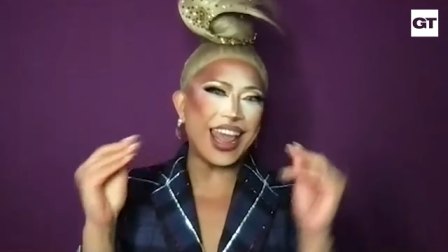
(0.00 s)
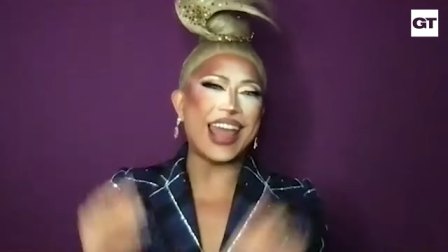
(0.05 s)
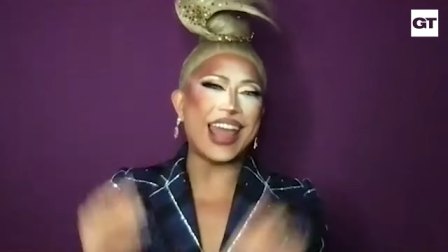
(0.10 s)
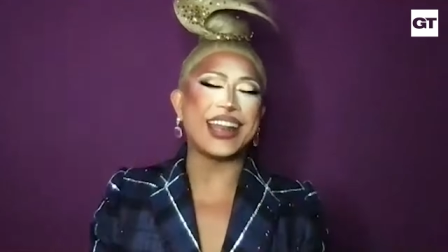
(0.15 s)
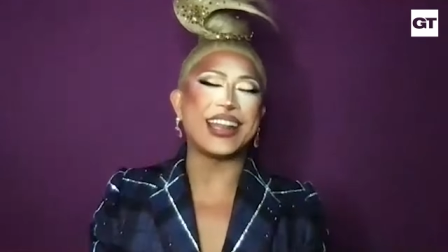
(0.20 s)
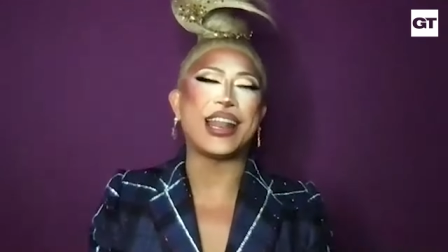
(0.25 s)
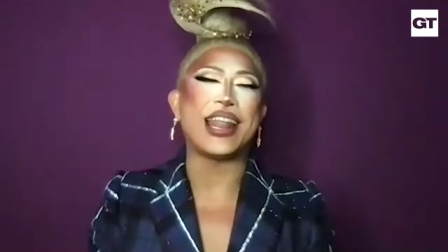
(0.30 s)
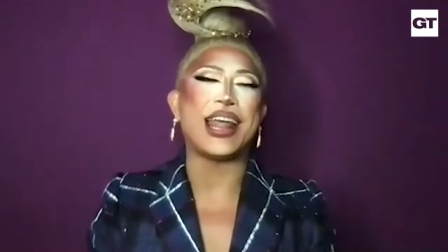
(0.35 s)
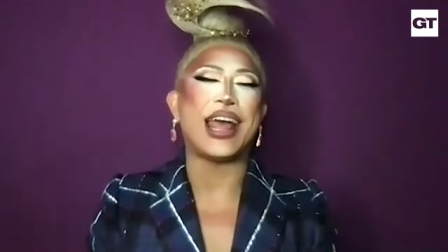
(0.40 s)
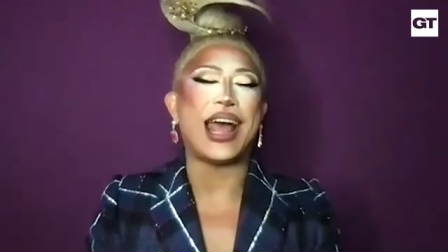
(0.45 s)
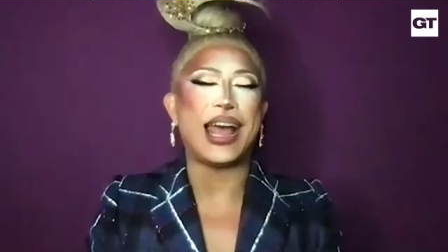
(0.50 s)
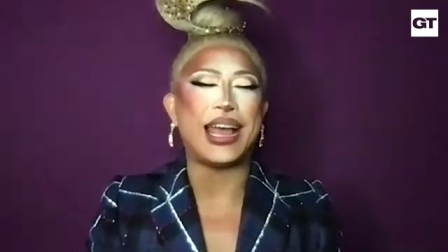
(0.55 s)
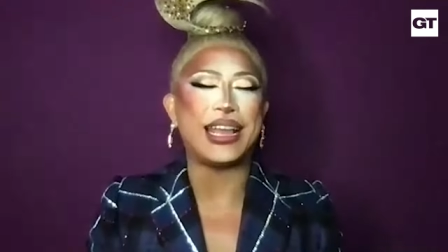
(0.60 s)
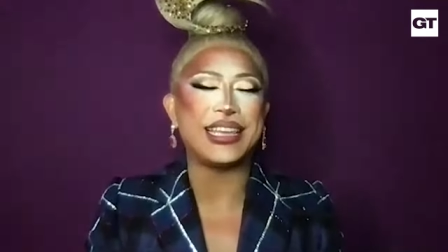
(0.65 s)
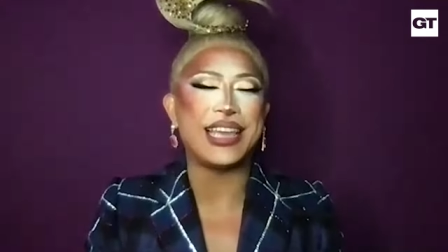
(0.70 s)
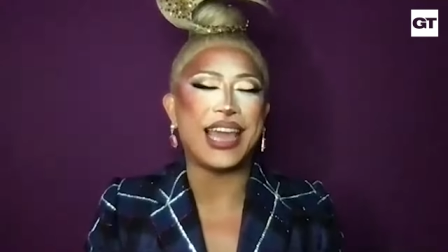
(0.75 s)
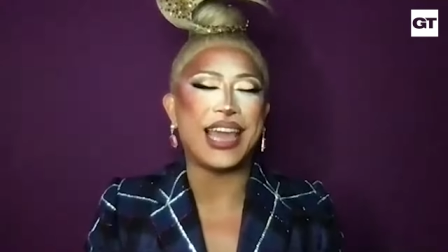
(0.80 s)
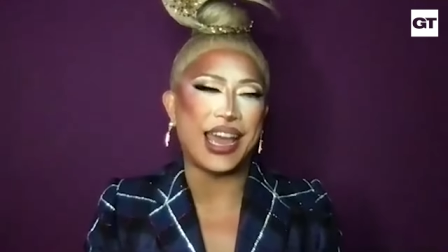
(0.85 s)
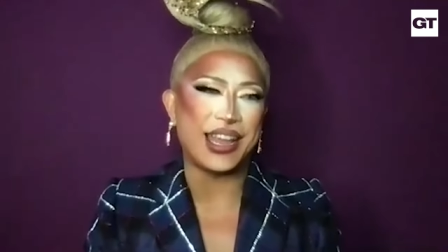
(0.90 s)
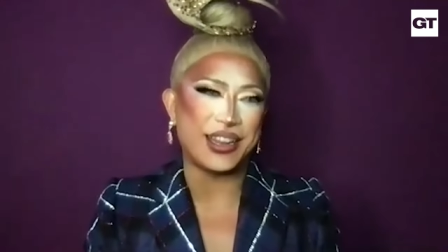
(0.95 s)
And
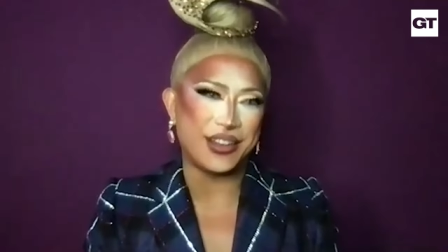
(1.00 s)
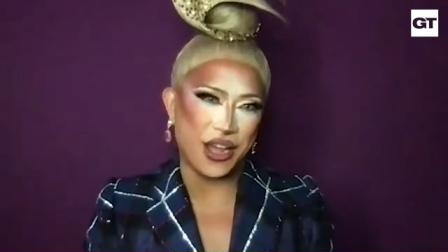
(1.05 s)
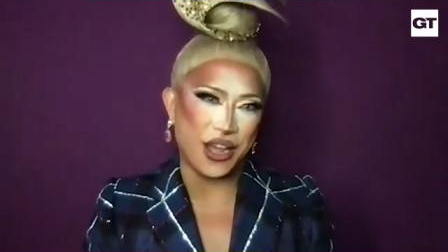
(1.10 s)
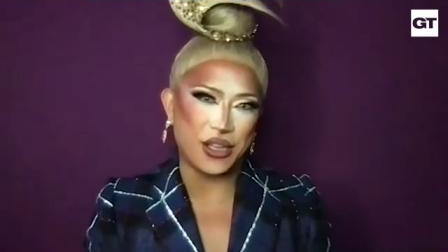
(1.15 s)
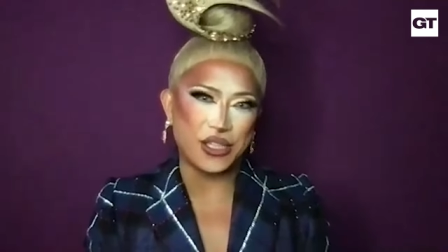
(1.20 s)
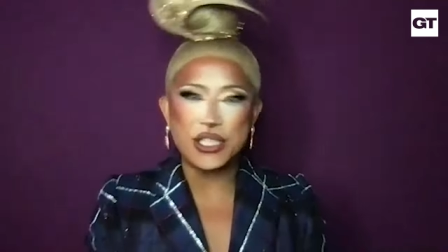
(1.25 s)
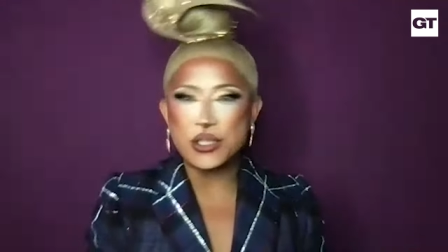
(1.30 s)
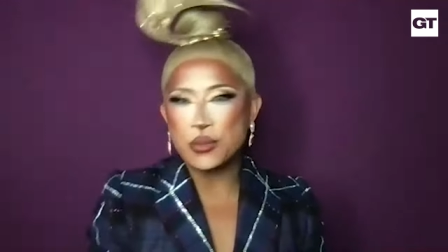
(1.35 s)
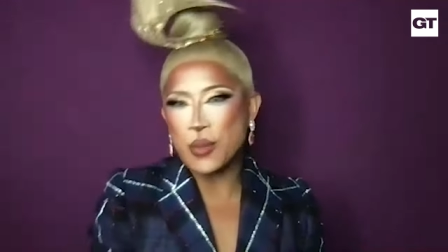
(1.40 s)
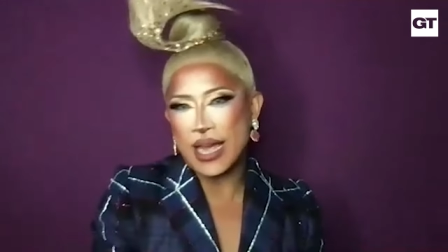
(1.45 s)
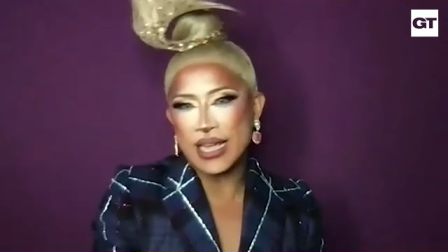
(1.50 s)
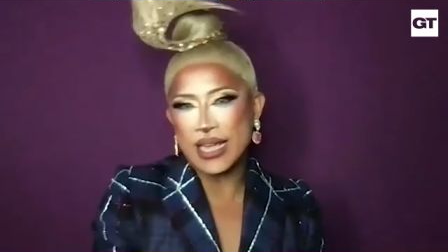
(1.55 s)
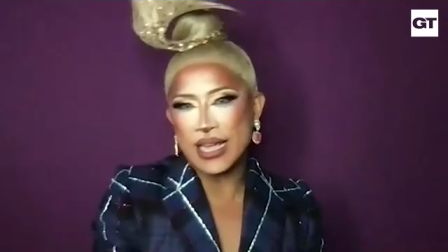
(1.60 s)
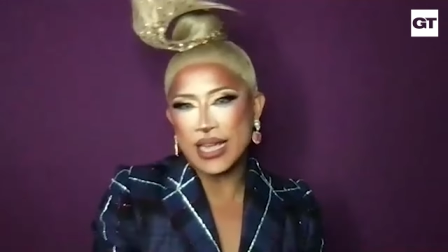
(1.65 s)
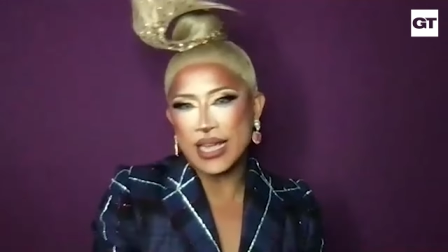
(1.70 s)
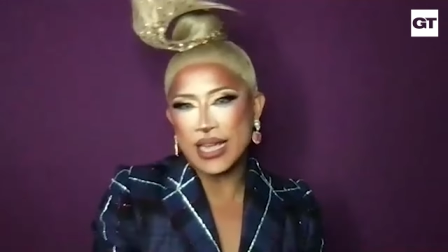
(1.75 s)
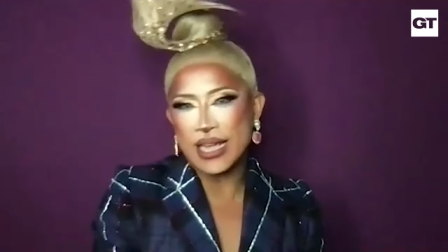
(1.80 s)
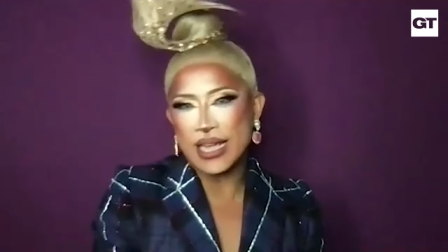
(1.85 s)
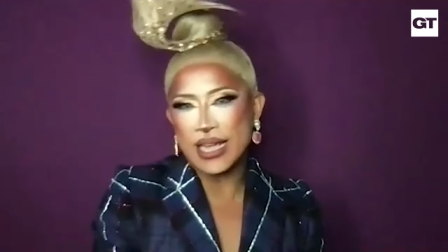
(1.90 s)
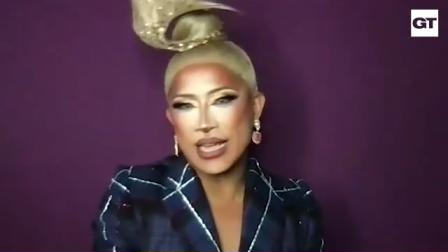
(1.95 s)
yeah, no, just wait and
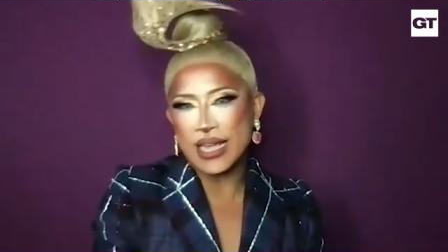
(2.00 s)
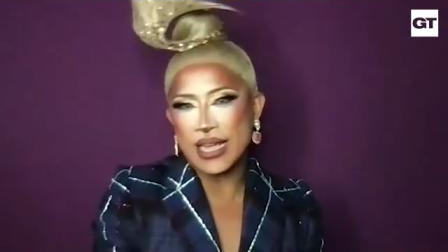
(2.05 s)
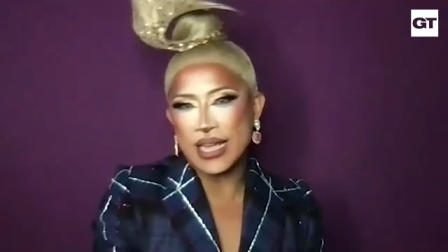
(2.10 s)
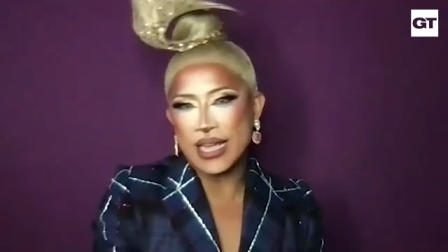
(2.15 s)
see.